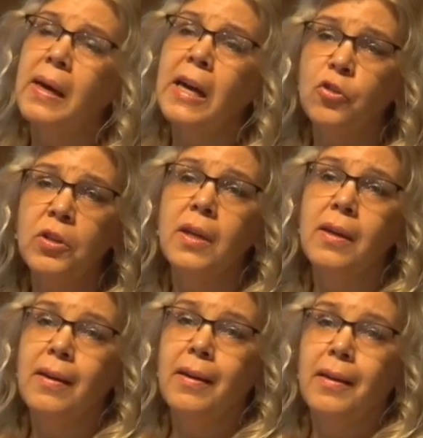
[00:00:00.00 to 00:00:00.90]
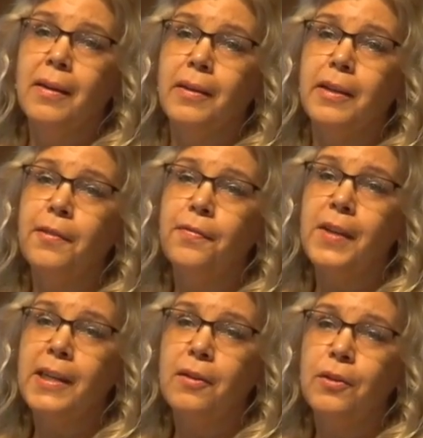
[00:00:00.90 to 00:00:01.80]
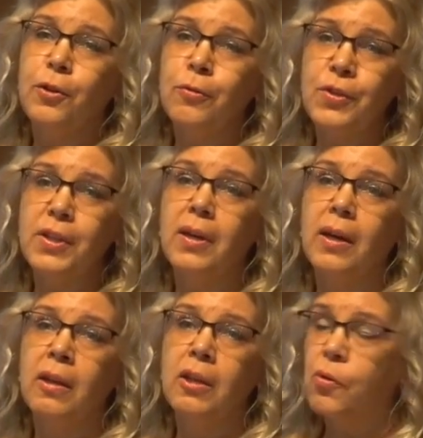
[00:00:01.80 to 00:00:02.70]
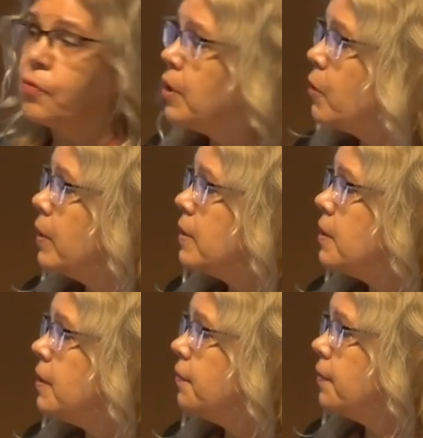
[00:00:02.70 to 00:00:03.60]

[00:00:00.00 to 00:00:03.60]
Actually, if they used a low-frequency